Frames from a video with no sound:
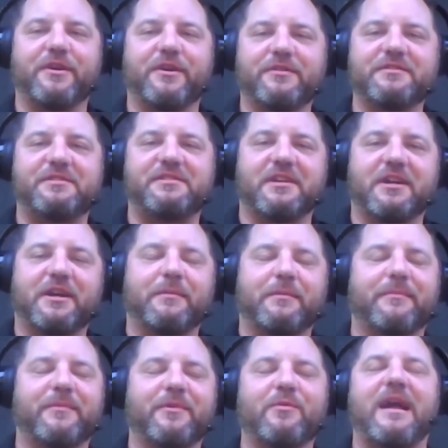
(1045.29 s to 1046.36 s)
but those
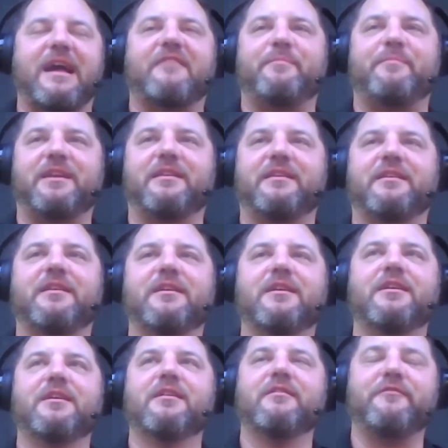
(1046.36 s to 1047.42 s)
who have
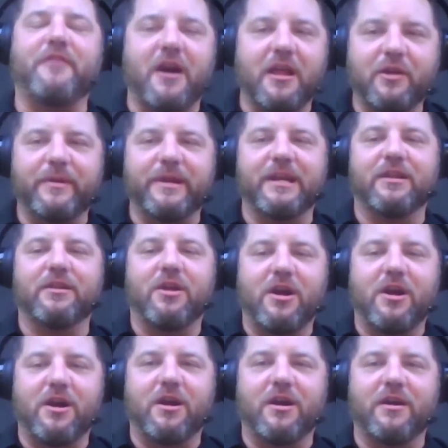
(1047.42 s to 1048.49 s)
been following
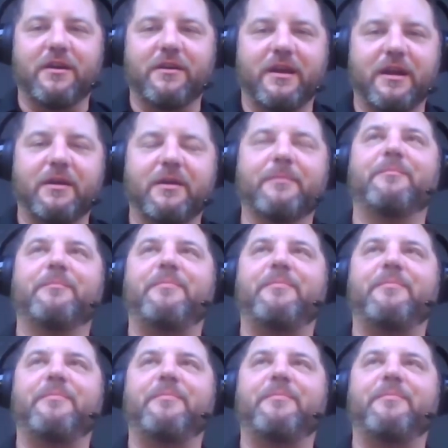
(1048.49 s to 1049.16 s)
along,